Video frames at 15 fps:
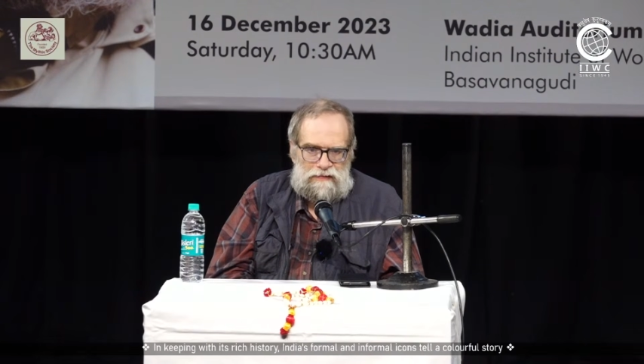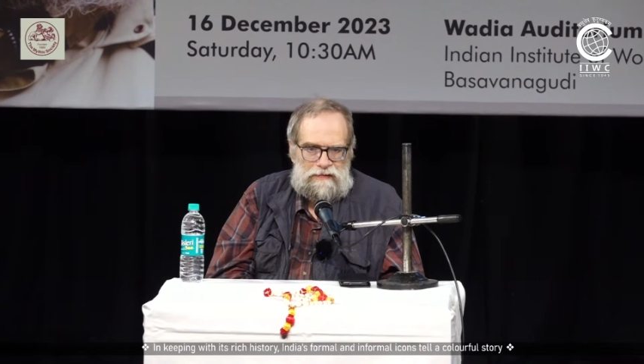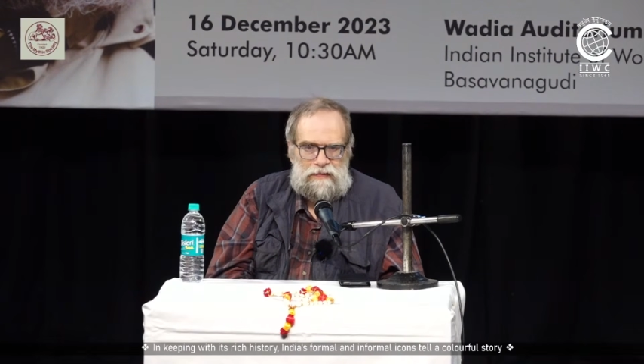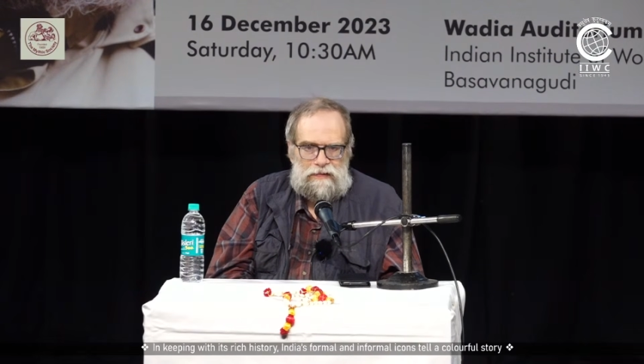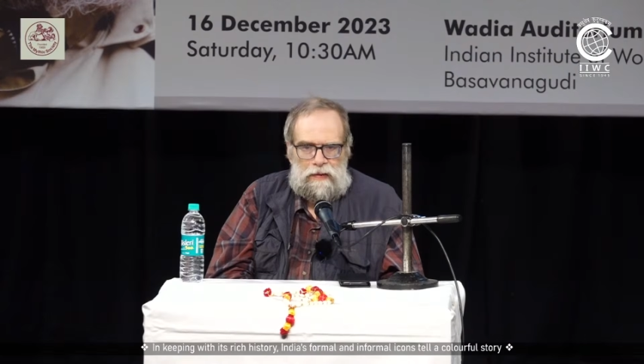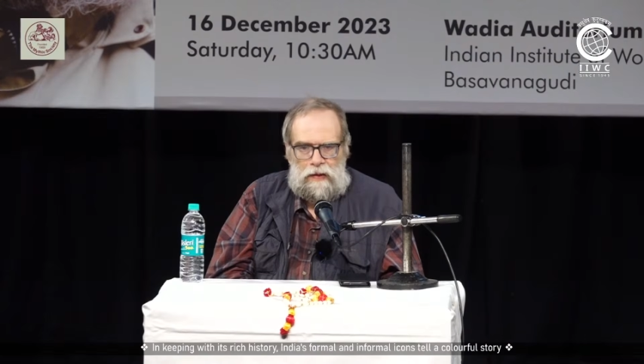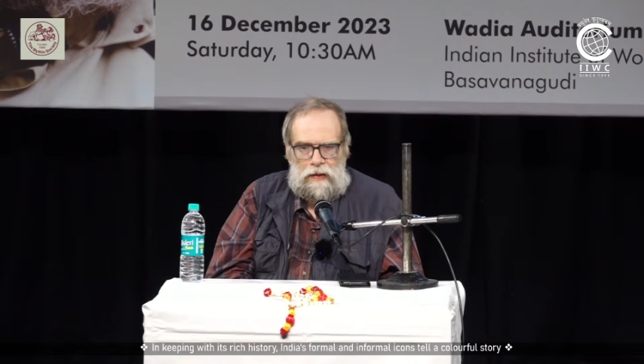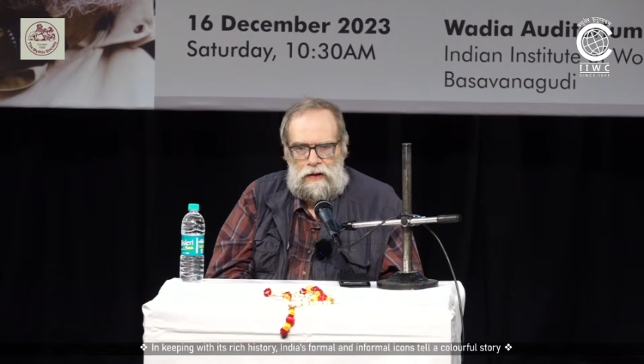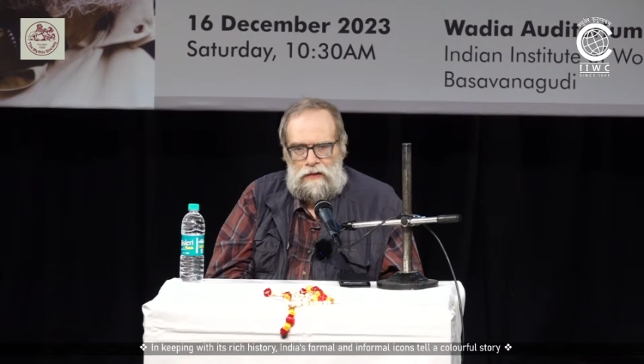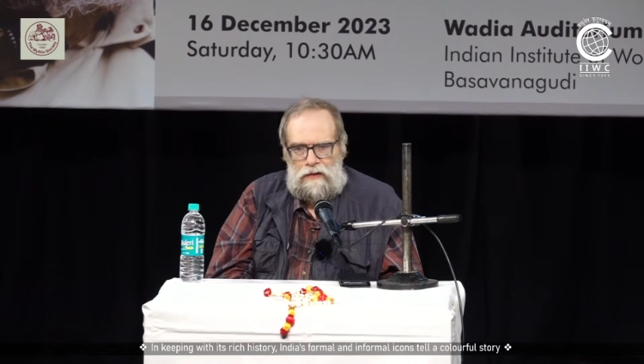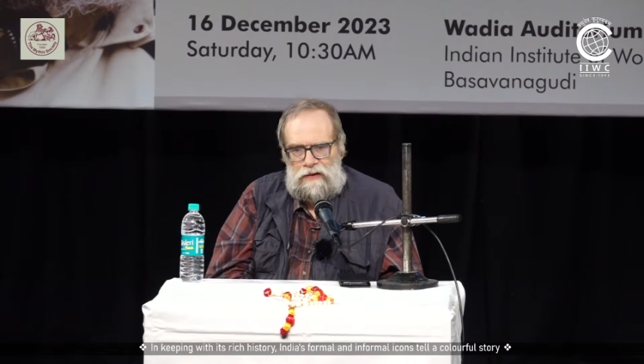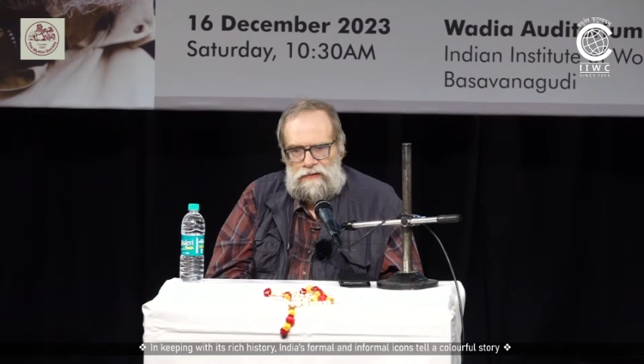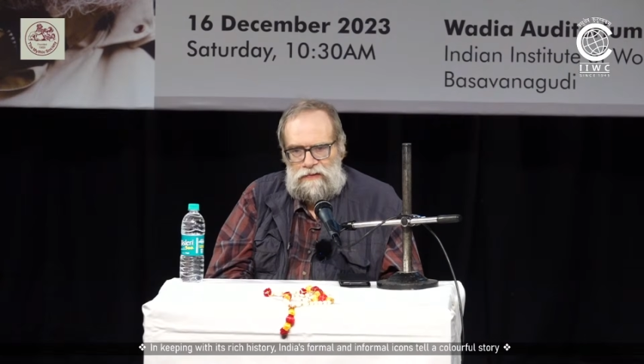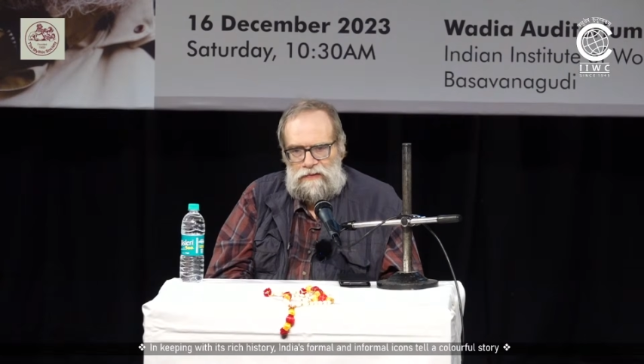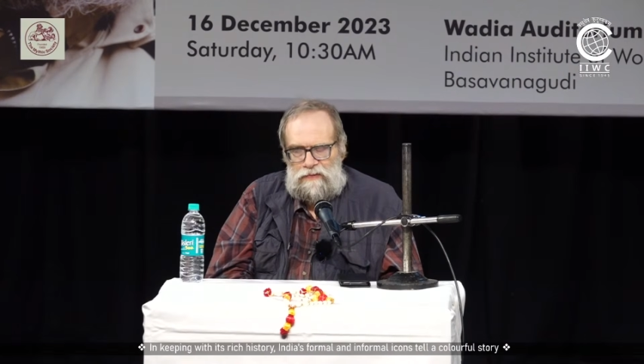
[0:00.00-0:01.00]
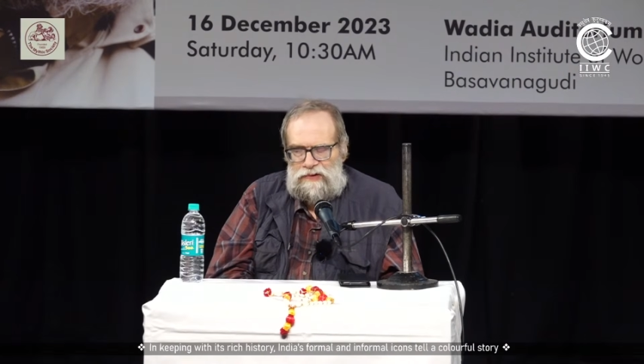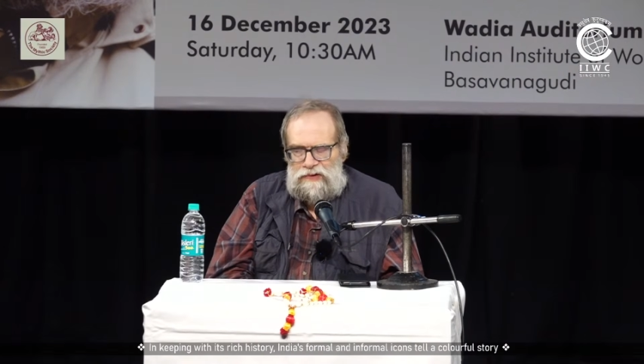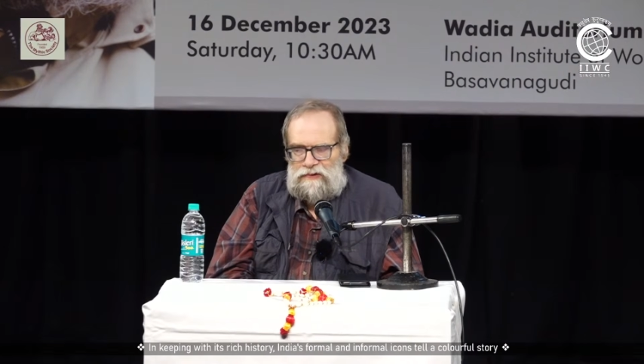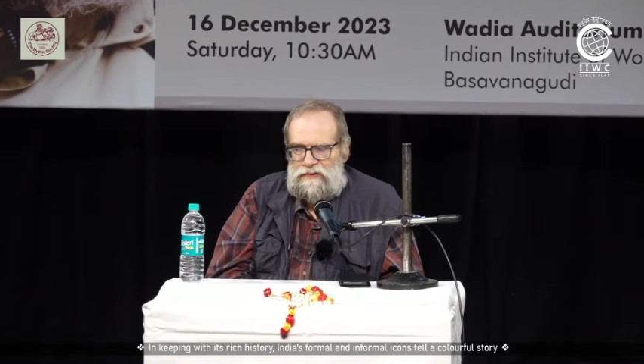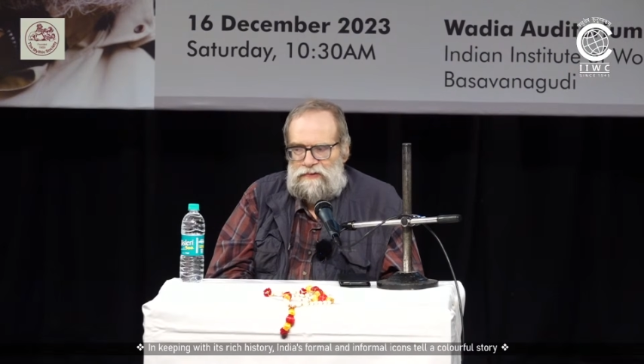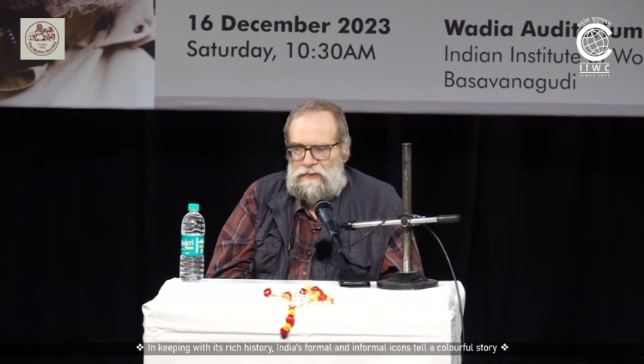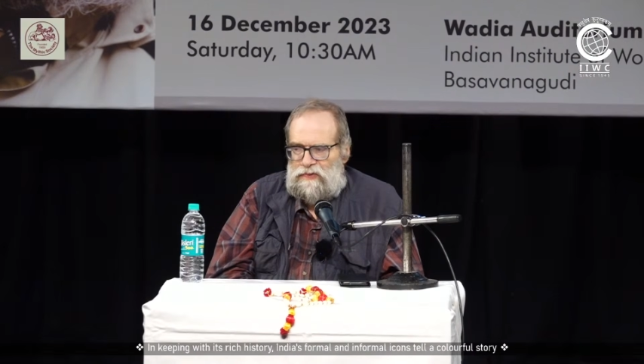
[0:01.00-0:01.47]
there's a bit of a
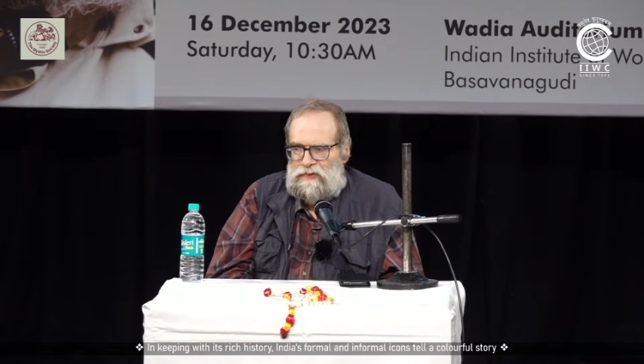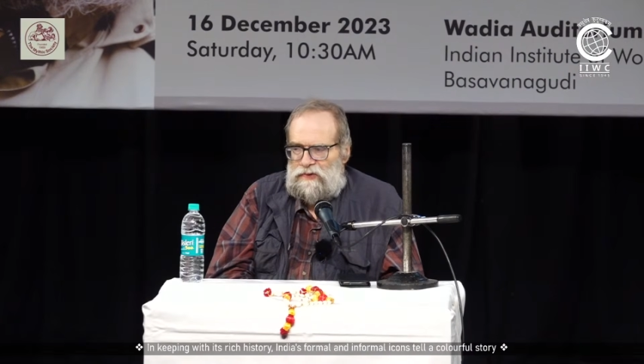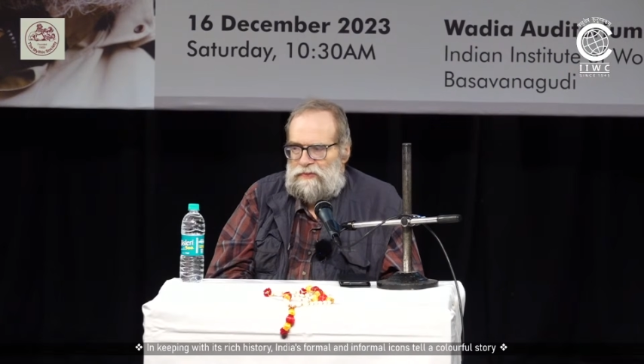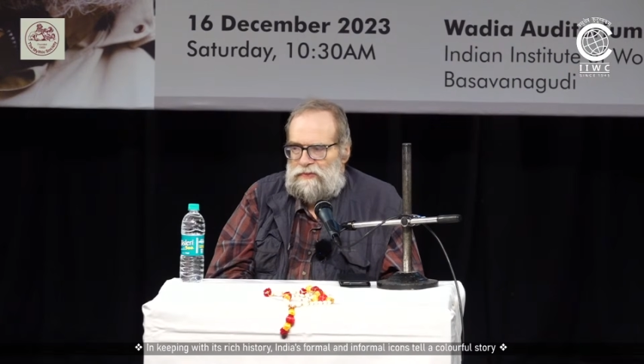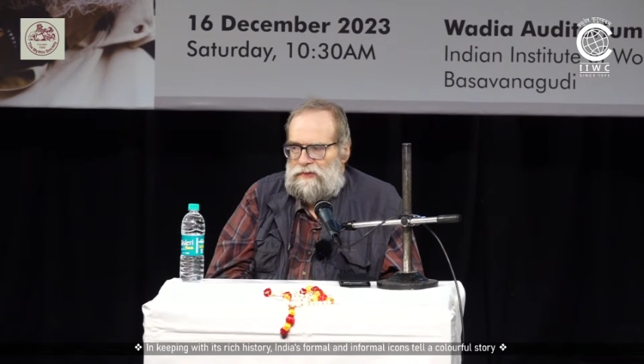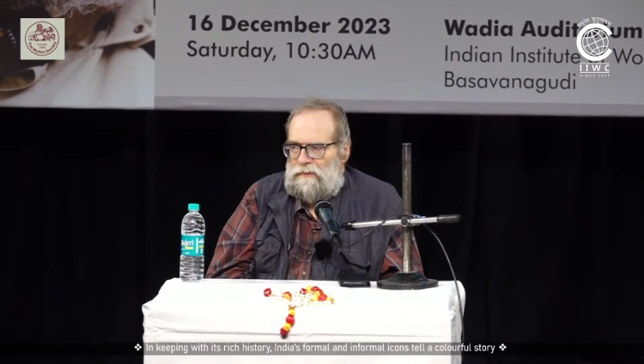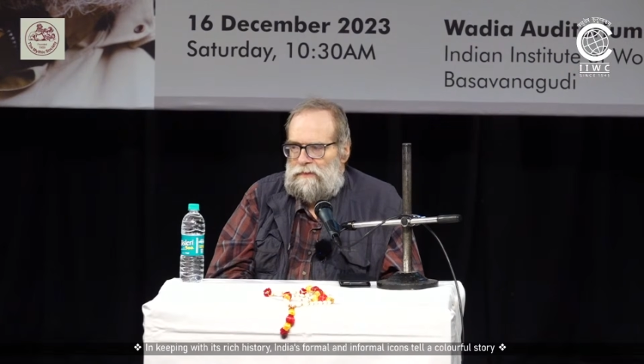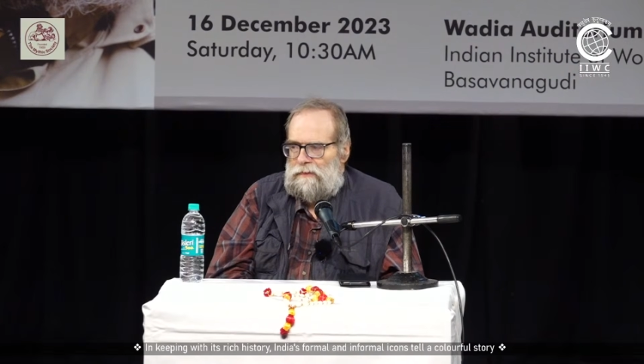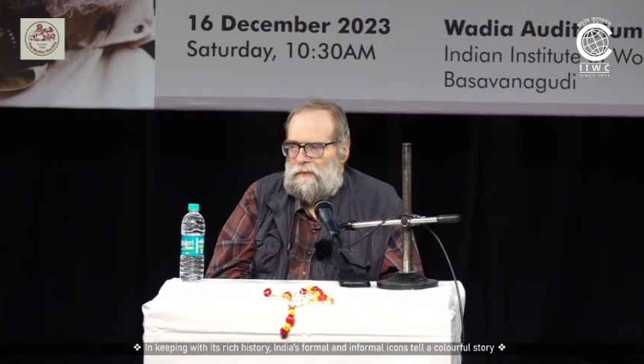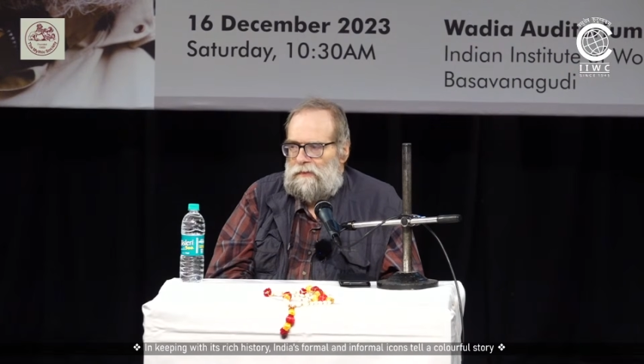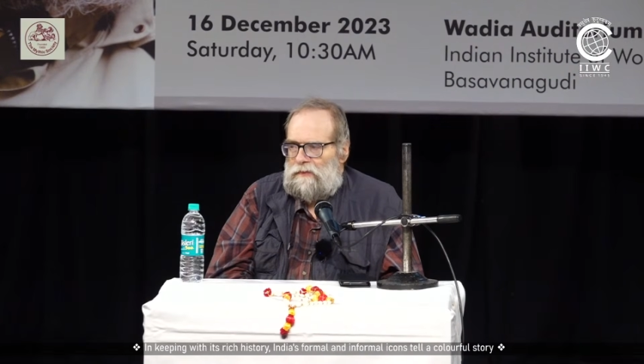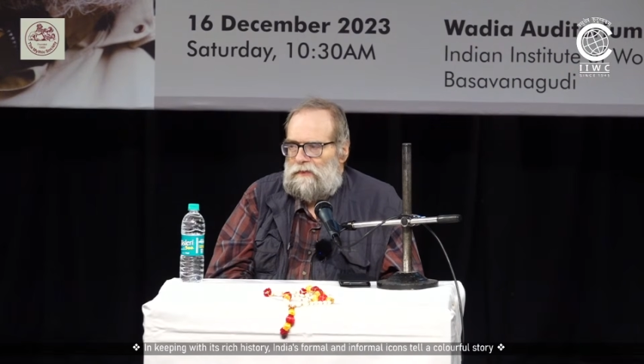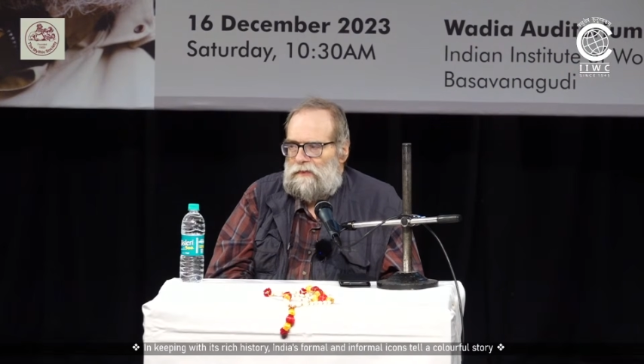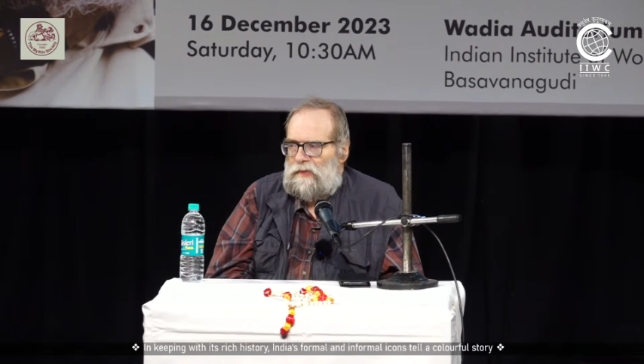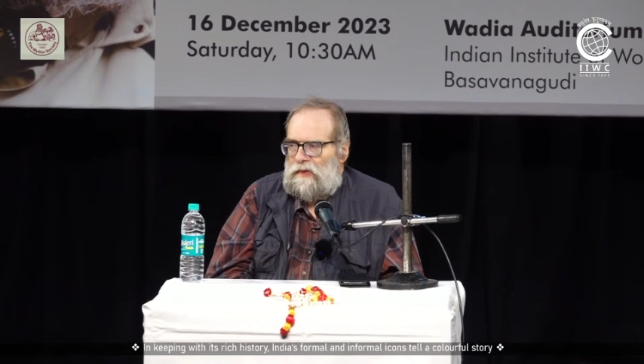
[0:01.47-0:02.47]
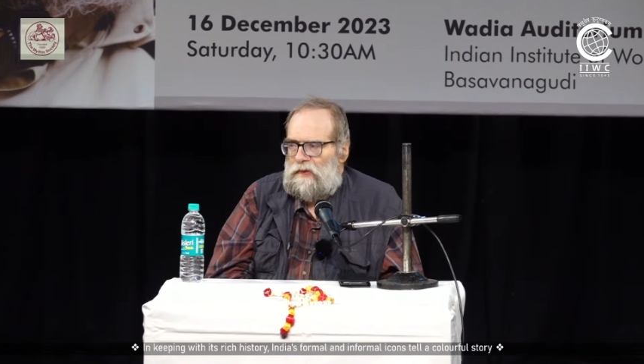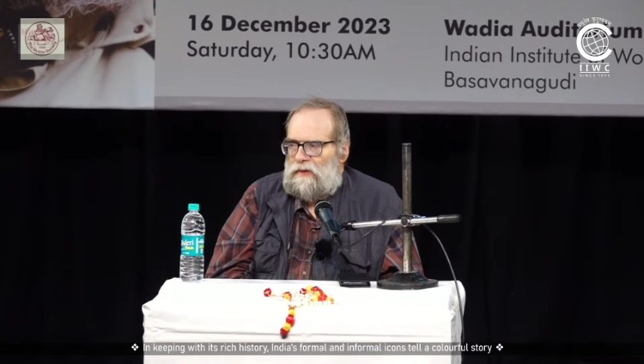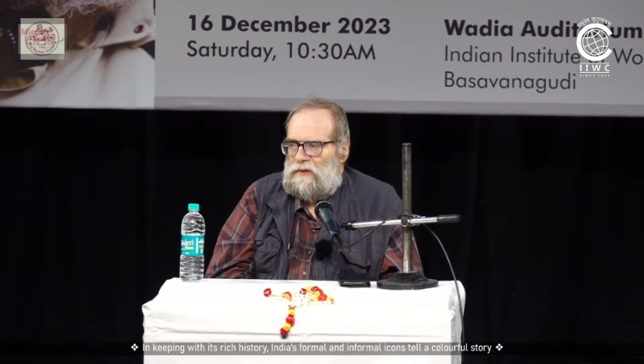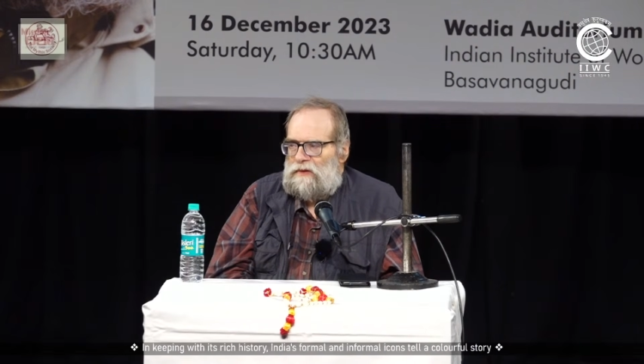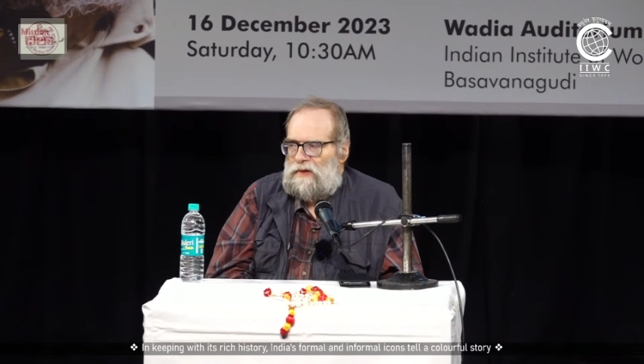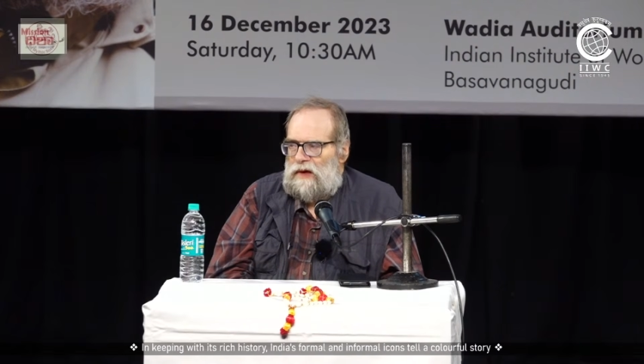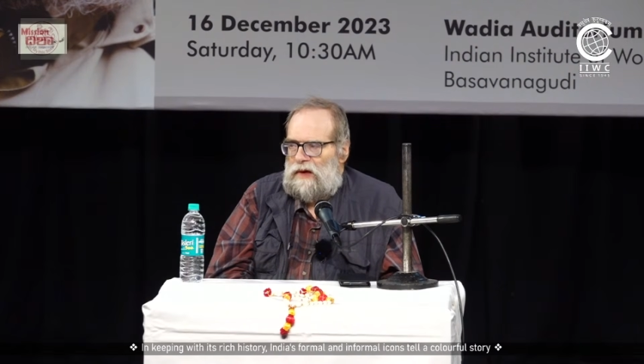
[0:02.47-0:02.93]
problem that